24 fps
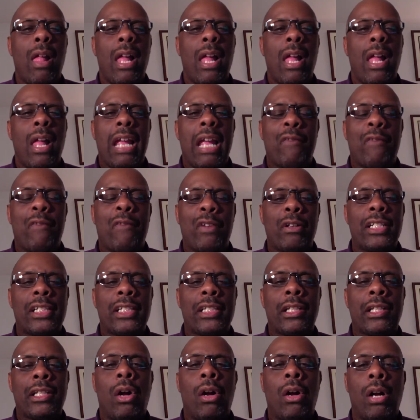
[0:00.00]
If you're
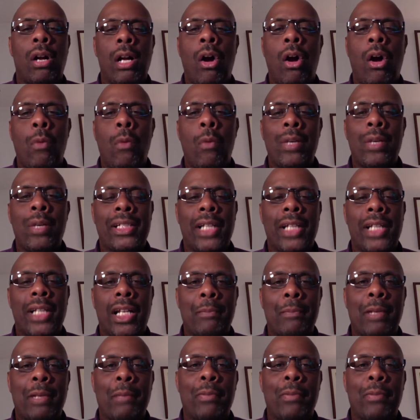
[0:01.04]
just always
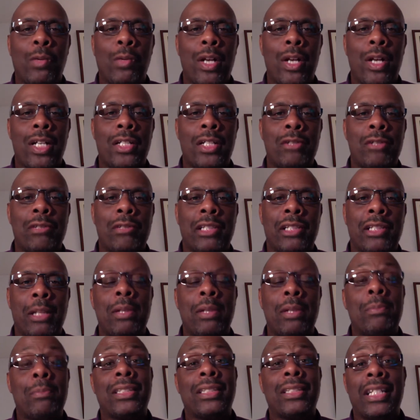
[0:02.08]
telling people you want to do
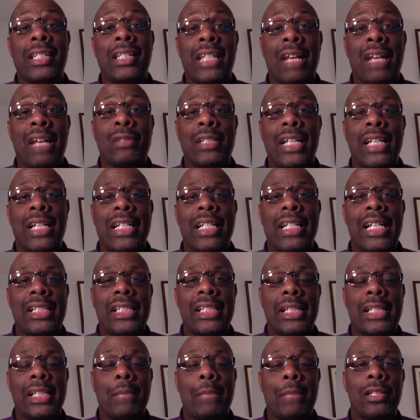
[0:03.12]
something, but you never take that
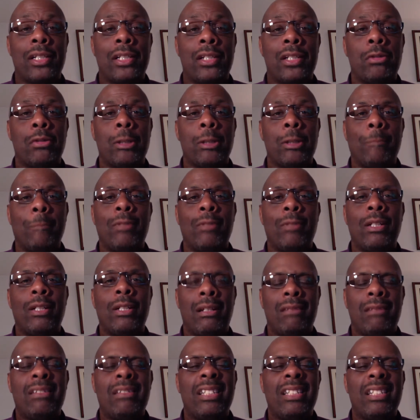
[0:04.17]
step to do it,
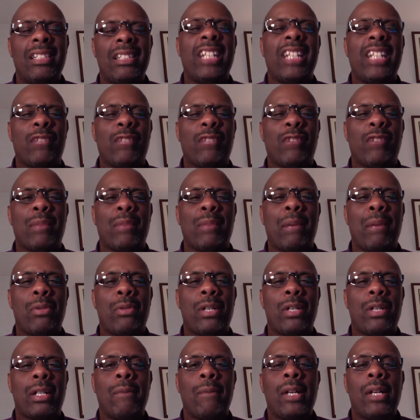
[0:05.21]
you need to read my
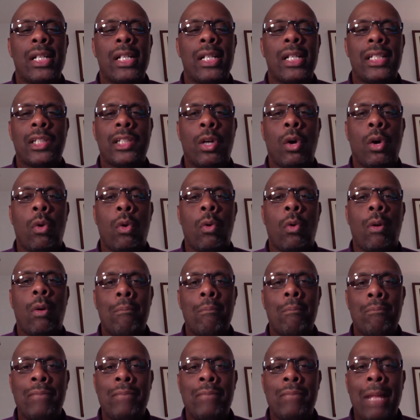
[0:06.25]
book. So
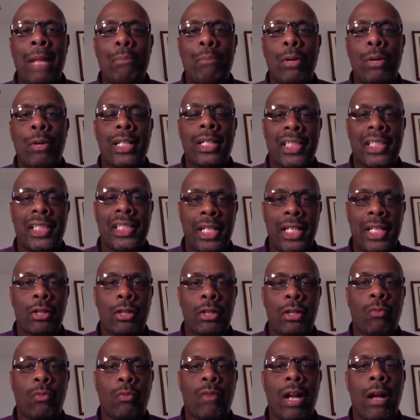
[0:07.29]
that book is
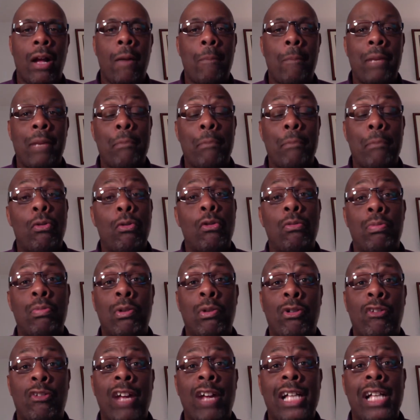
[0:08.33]
centered around people who
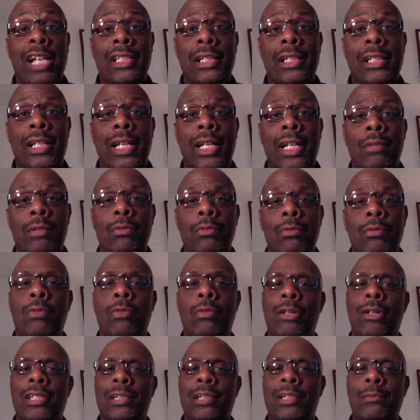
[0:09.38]
procrastinate. Ooh,
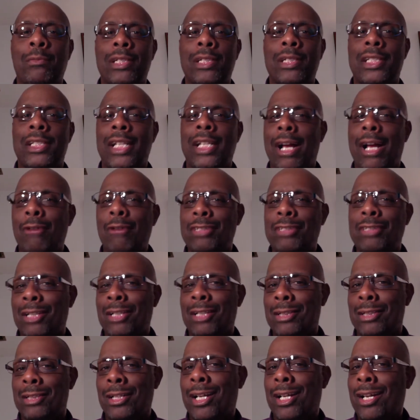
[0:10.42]
I heard someone say ouch
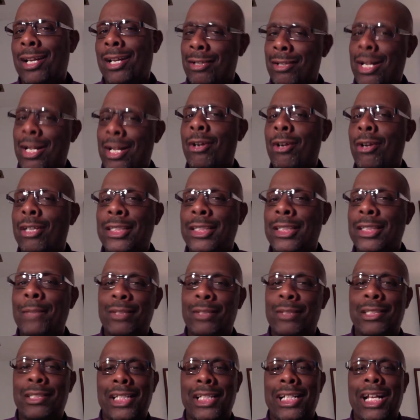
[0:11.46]
out there. I heard you. You said